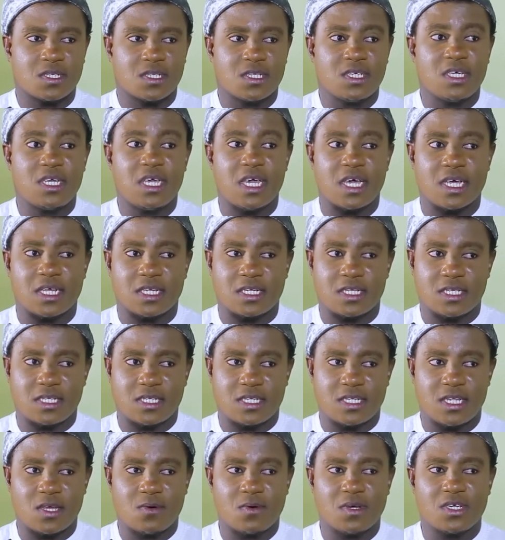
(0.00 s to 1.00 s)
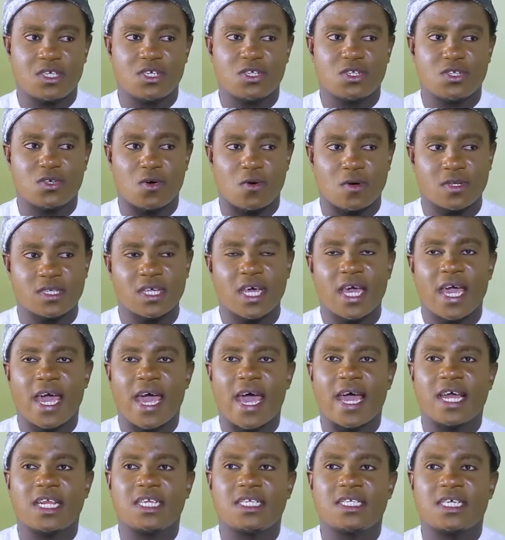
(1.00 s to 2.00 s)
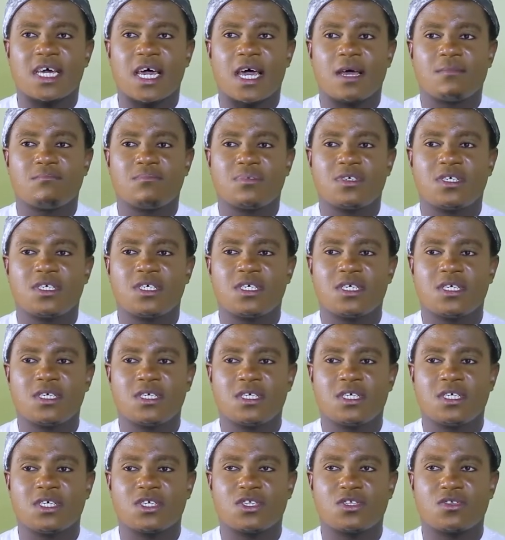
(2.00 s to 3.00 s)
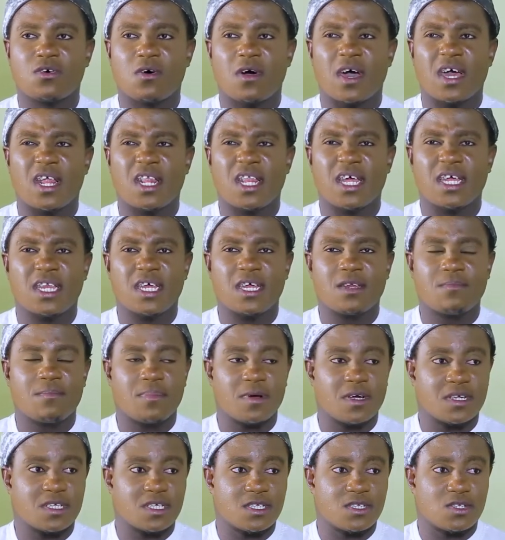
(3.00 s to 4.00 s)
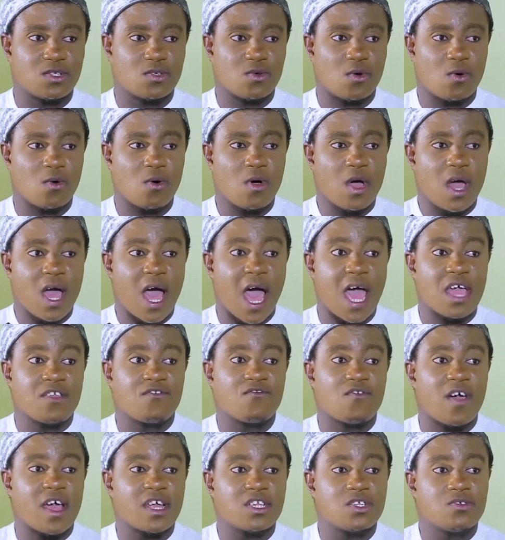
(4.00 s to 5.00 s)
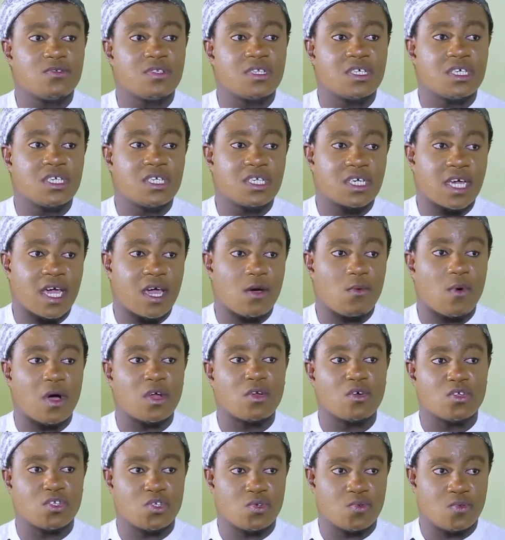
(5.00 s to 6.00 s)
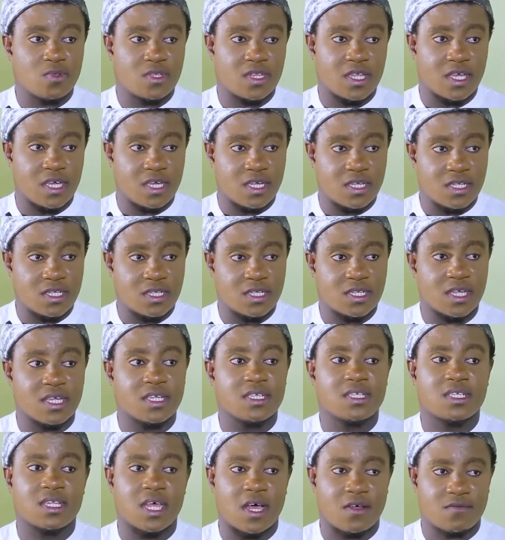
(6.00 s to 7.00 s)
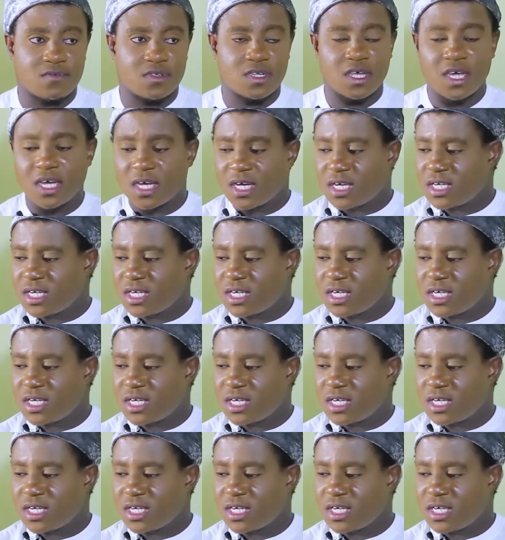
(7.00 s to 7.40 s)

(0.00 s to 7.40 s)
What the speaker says: Yes, the way she talks. And she's not a learned person, so okay. I try to teach her one or two things and stuff.